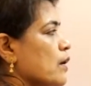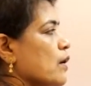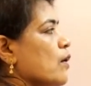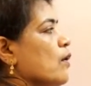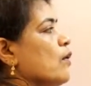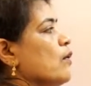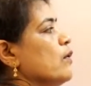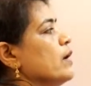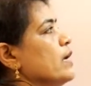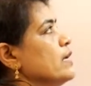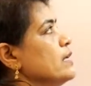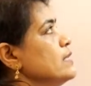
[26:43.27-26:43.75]

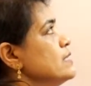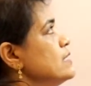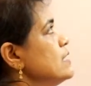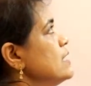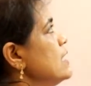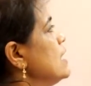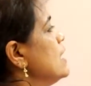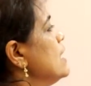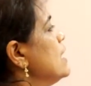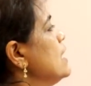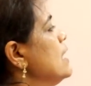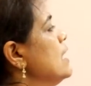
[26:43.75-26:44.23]
Okay,
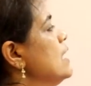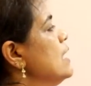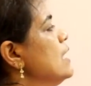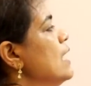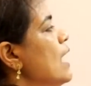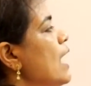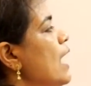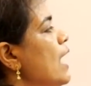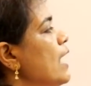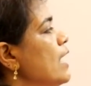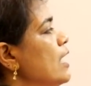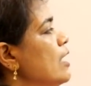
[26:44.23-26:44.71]
see,
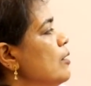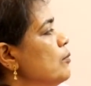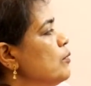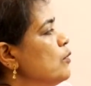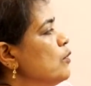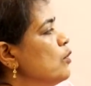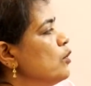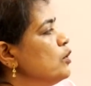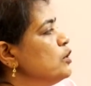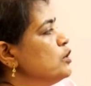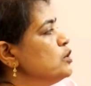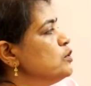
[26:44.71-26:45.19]
I am
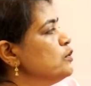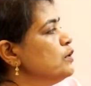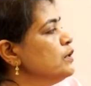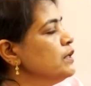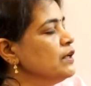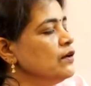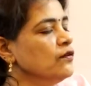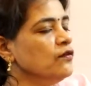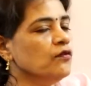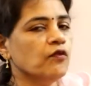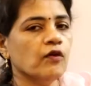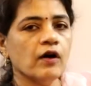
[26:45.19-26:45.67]
going to
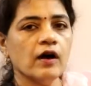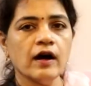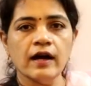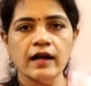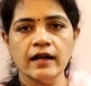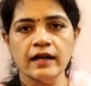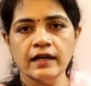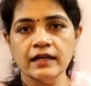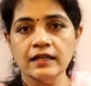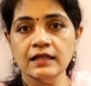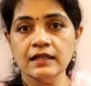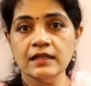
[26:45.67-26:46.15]

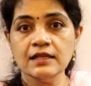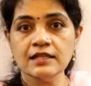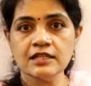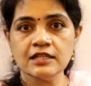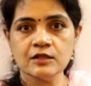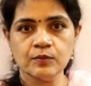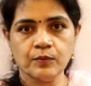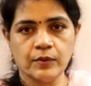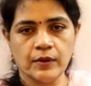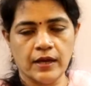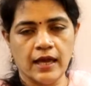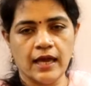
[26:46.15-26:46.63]
divide
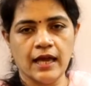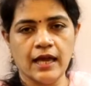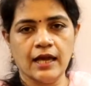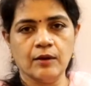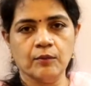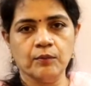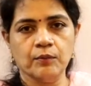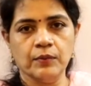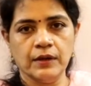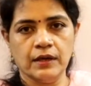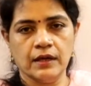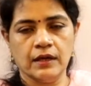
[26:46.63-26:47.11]
this
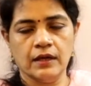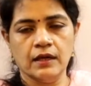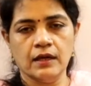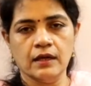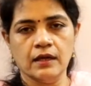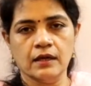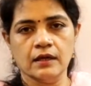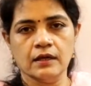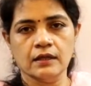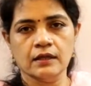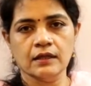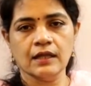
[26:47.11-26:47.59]
AB,
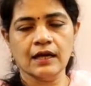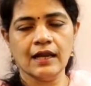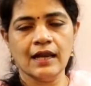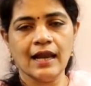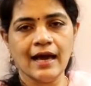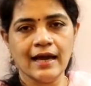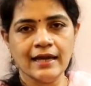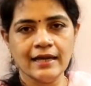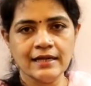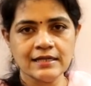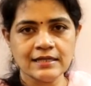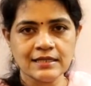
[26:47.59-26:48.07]
the
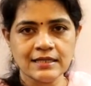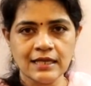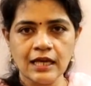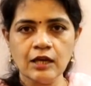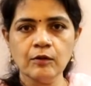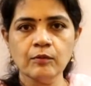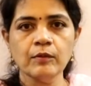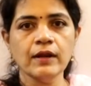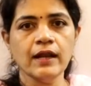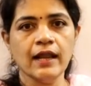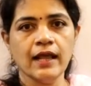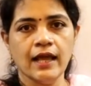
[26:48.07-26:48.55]
line
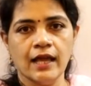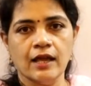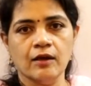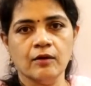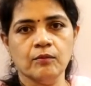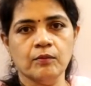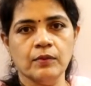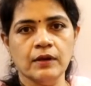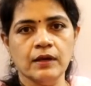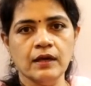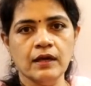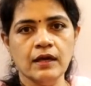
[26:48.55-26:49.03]
segment
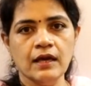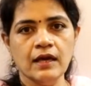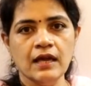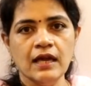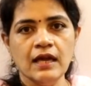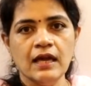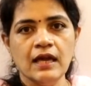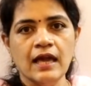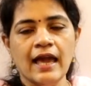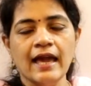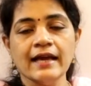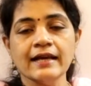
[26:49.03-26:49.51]
AB,
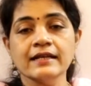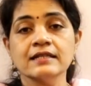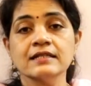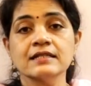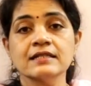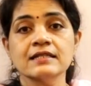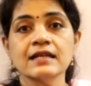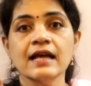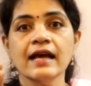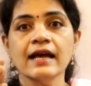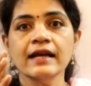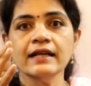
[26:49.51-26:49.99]

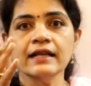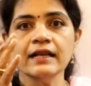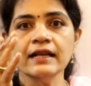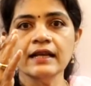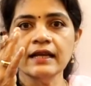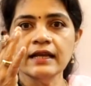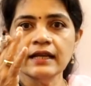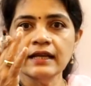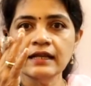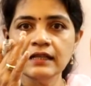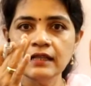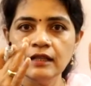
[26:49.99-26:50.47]

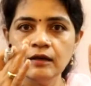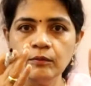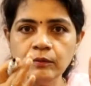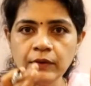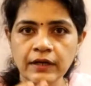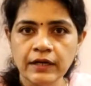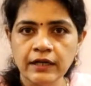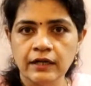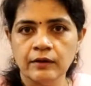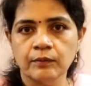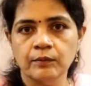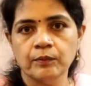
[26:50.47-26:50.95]
exactly in the
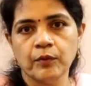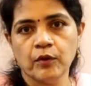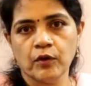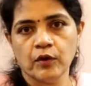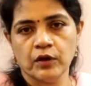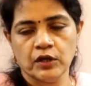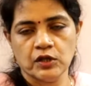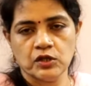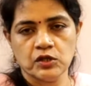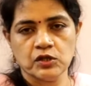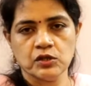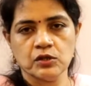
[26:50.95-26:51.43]

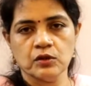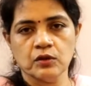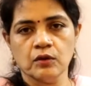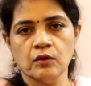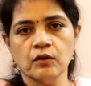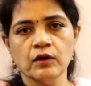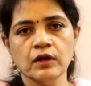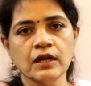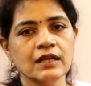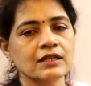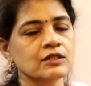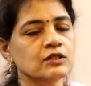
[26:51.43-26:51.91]
midpoint.
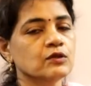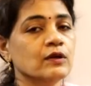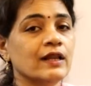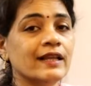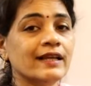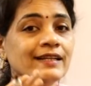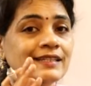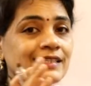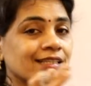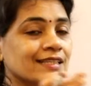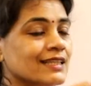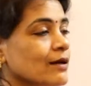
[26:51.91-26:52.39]
Okay, so
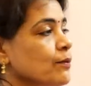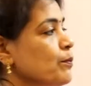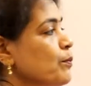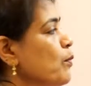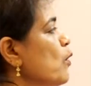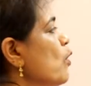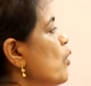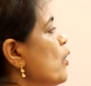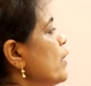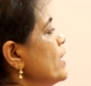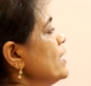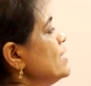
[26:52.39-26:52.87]
let the
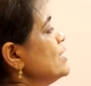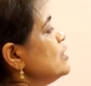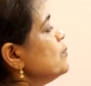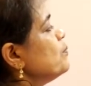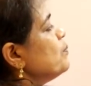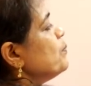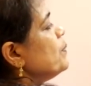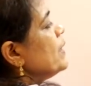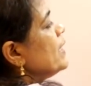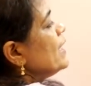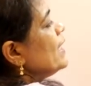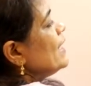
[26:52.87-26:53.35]

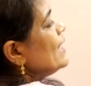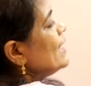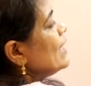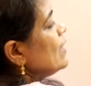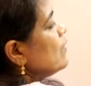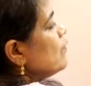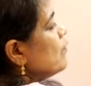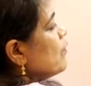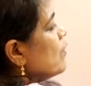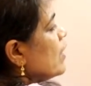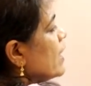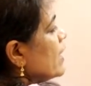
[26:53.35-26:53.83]
point P
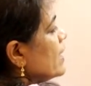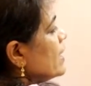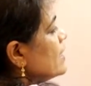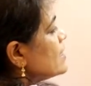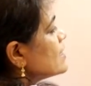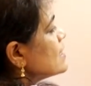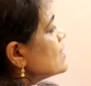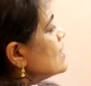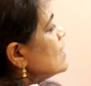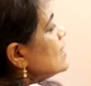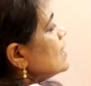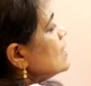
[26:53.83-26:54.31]

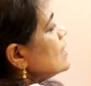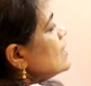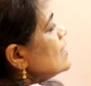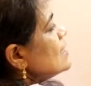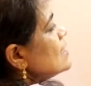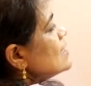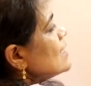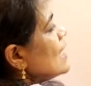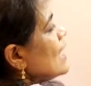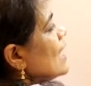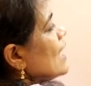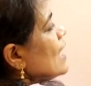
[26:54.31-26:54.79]
divides
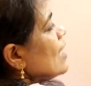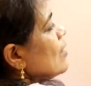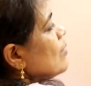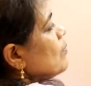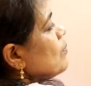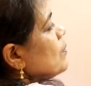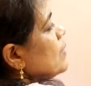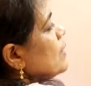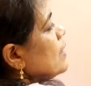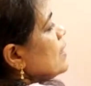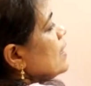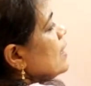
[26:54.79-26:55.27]
this
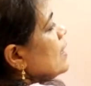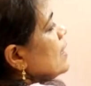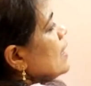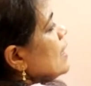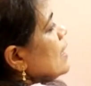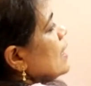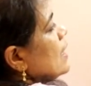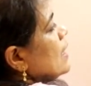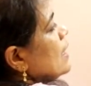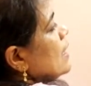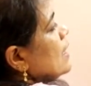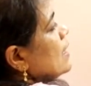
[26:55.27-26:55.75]
AB
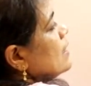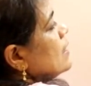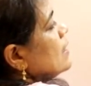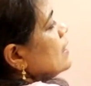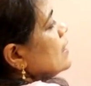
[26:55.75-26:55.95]
in